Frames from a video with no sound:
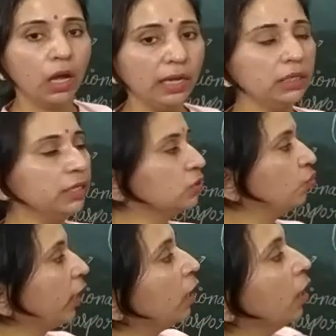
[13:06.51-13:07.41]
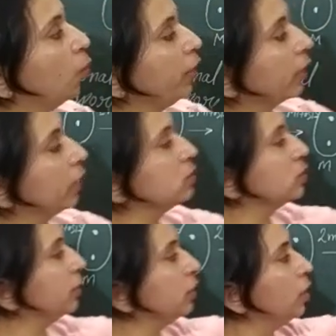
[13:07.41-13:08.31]
In this way, we can
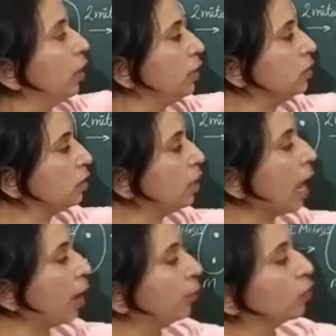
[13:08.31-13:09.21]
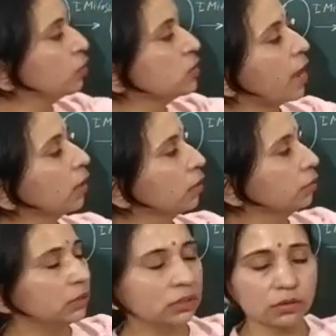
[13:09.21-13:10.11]
say in the embryo sac,
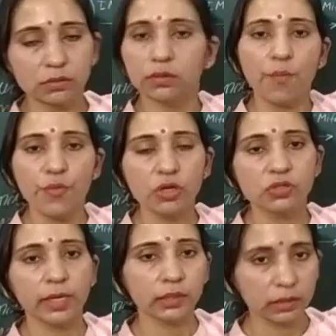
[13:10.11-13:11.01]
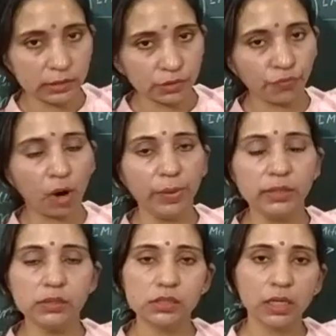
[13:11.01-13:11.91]
the embryo sac is formed
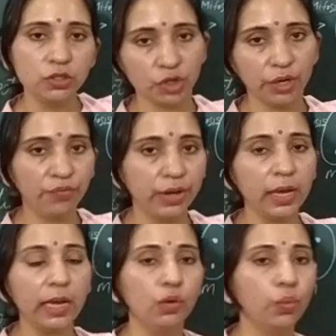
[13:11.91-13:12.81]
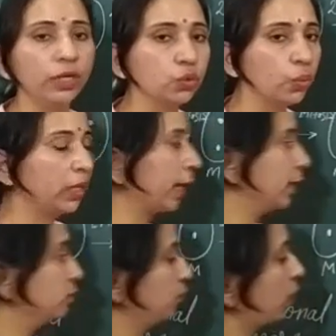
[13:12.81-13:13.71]
in such a way in which we
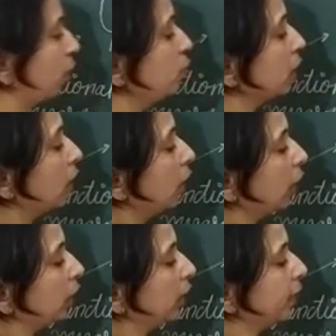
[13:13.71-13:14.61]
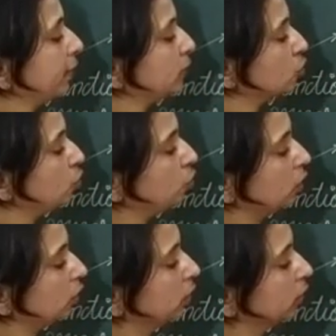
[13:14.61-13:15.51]
can found 8
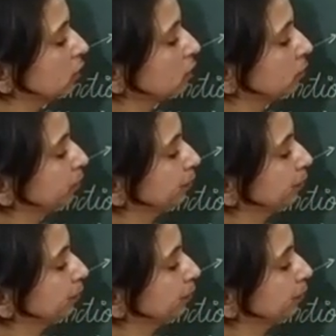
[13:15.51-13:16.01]
nucleus